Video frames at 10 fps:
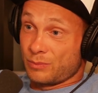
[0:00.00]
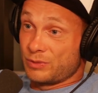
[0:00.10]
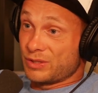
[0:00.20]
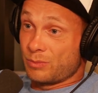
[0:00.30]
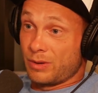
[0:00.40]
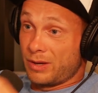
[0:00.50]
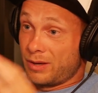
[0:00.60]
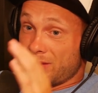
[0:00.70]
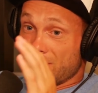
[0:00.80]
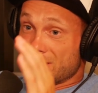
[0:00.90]
just
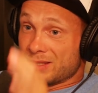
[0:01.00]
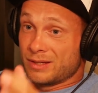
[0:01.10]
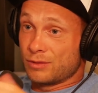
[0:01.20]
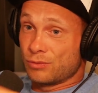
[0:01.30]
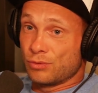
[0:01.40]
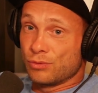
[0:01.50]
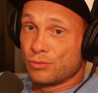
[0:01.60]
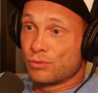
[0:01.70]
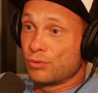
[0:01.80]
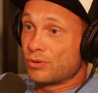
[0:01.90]
by listening to
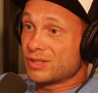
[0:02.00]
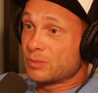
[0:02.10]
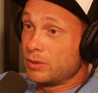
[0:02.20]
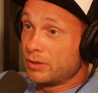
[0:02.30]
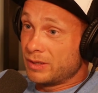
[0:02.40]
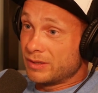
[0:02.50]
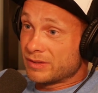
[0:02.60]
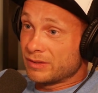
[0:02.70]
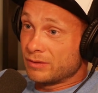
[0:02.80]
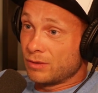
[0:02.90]
you, to your
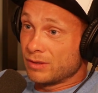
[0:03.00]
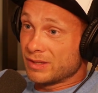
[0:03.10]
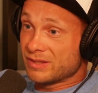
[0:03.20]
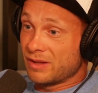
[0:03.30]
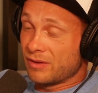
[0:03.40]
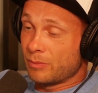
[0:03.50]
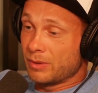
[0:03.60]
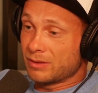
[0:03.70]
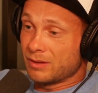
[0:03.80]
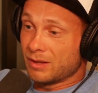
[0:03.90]
experience and all that stuff.
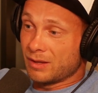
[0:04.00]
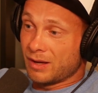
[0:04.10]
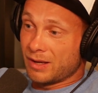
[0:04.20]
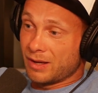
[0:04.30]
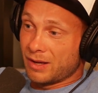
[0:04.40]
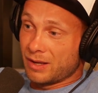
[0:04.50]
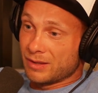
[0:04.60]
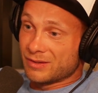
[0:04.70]
But I understand.